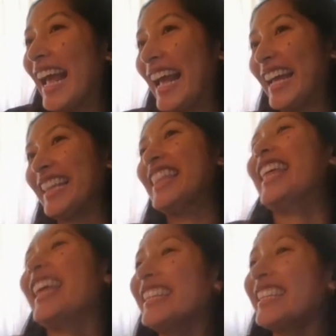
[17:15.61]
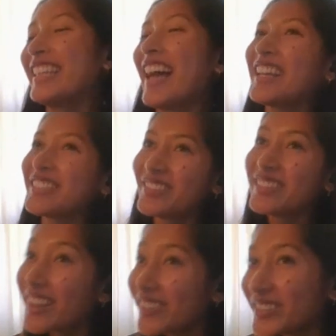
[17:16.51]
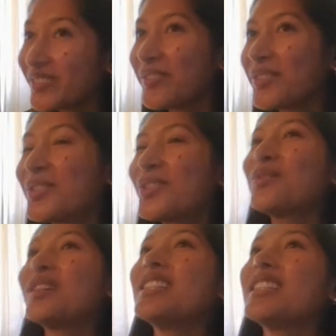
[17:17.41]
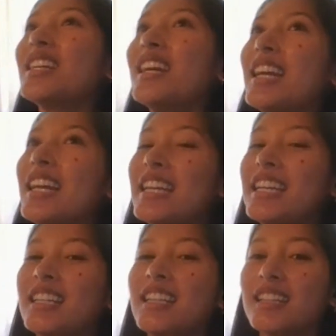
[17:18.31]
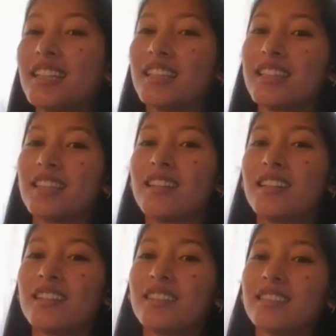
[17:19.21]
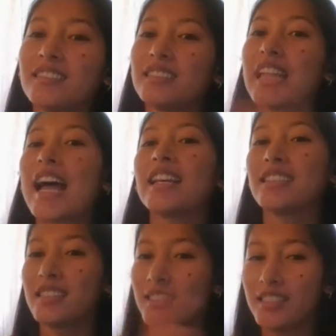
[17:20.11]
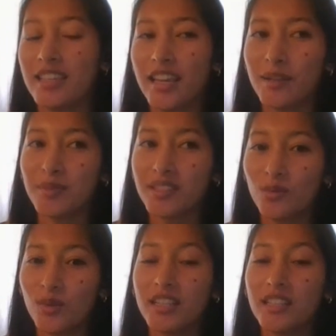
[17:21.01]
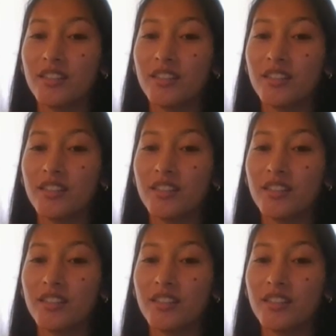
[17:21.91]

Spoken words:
And then the last one that was memorable was in the last SEA Games, the one in the